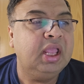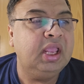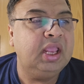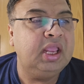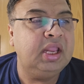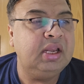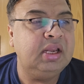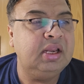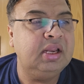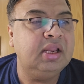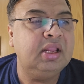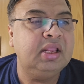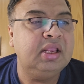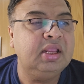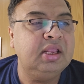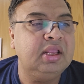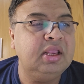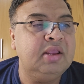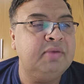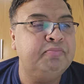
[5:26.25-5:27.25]
in
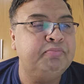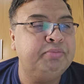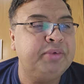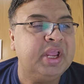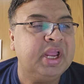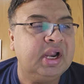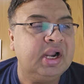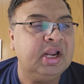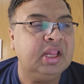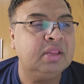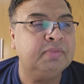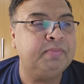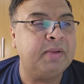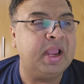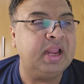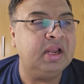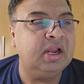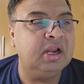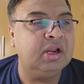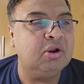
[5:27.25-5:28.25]
impaired
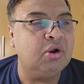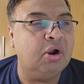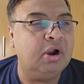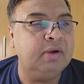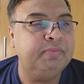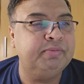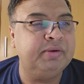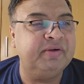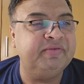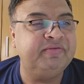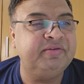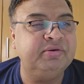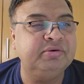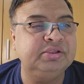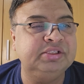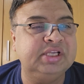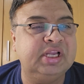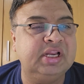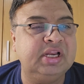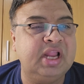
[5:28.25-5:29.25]
spinal cord
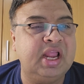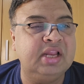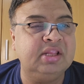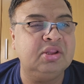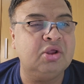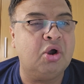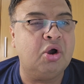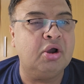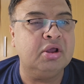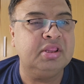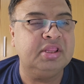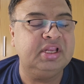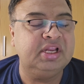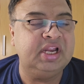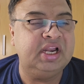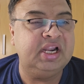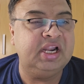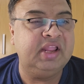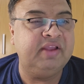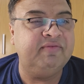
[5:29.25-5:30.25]
perfusion and the
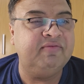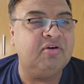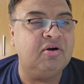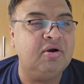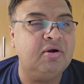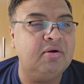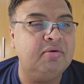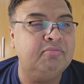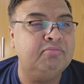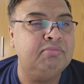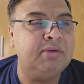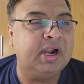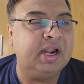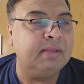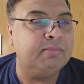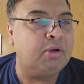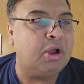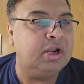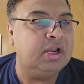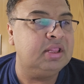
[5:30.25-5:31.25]
oxidative
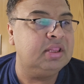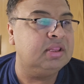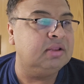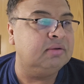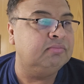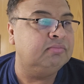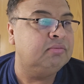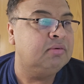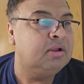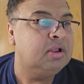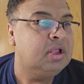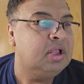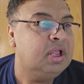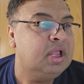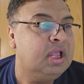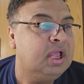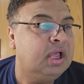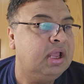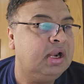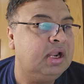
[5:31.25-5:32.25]
metabolism,
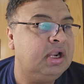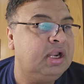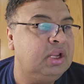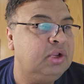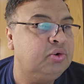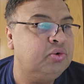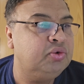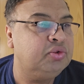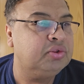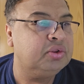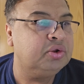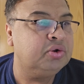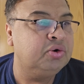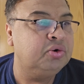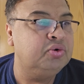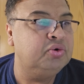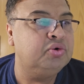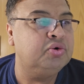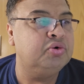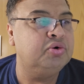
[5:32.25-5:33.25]
reduced
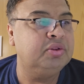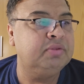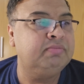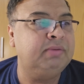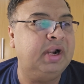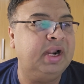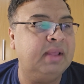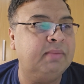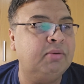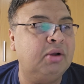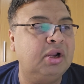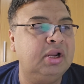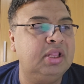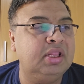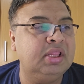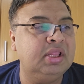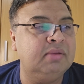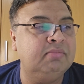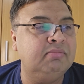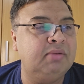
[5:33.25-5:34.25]
glucose
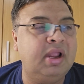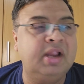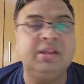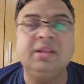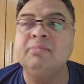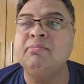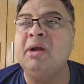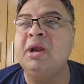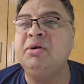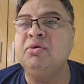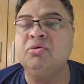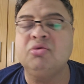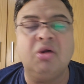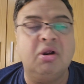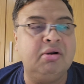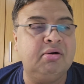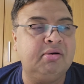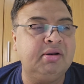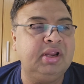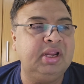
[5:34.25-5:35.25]
metabolism, and the
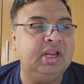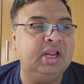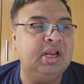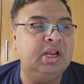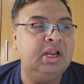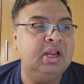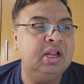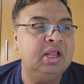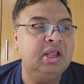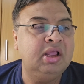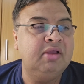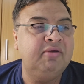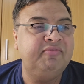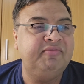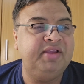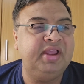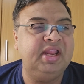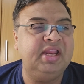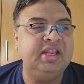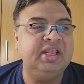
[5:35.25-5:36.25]
mitochondrial
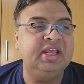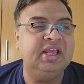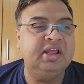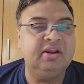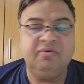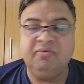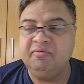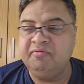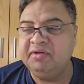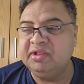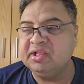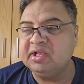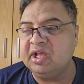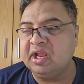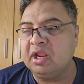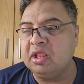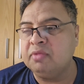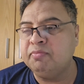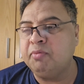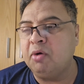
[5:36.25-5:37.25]
failure with
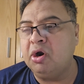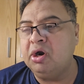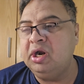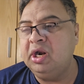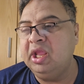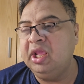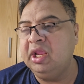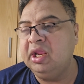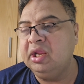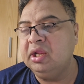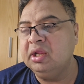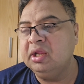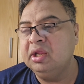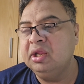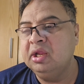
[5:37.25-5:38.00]
corresponding